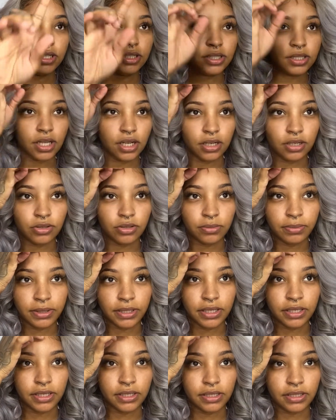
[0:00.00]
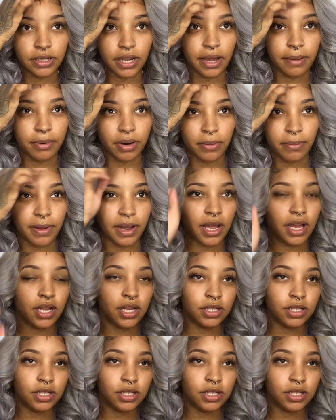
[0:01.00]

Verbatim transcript: Take a little bit, dab it on my